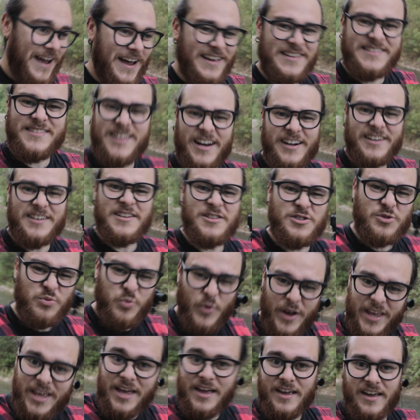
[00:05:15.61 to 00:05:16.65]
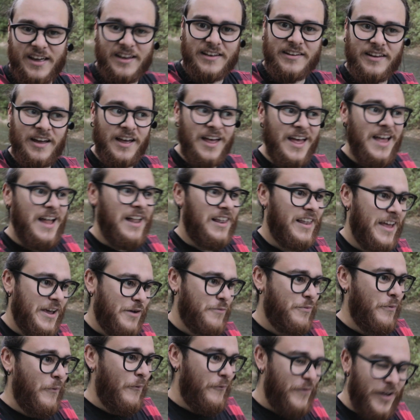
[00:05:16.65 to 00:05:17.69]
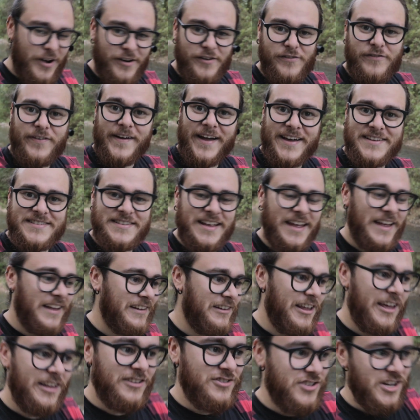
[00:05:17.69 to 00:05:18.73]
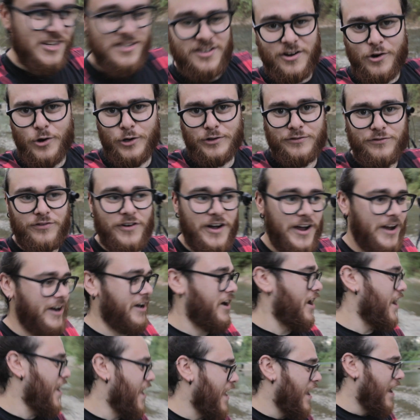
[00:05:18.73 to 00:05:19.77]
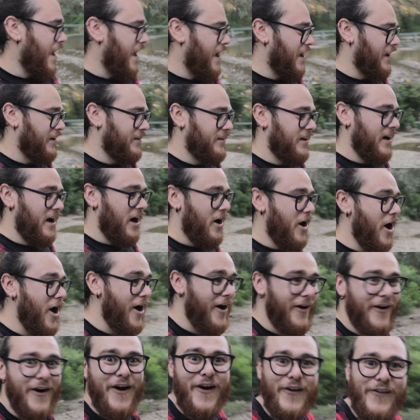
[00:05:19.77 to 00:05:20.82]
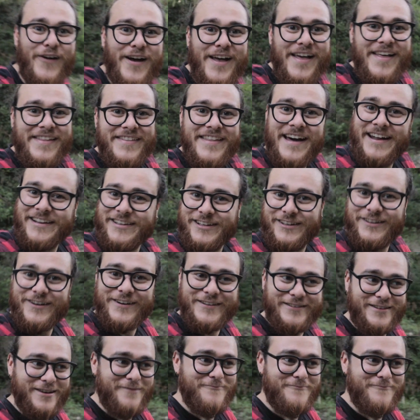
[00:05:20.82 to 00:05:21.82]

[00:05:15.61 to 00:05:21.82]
I started swinging it, like very fast, it just caught fire. And oh, that looked